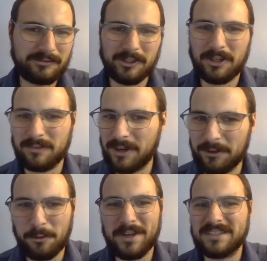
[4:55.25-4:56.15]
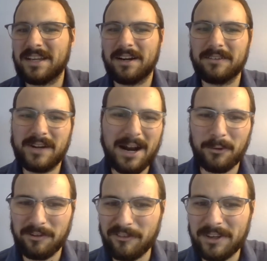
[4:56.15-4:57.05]
for other things like how
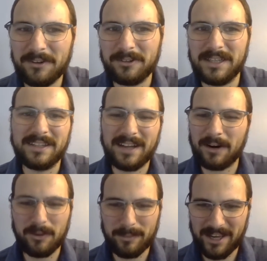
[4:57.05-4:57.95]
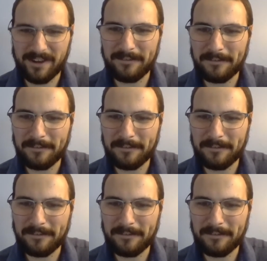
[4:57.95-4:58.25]
we feel and how we behave.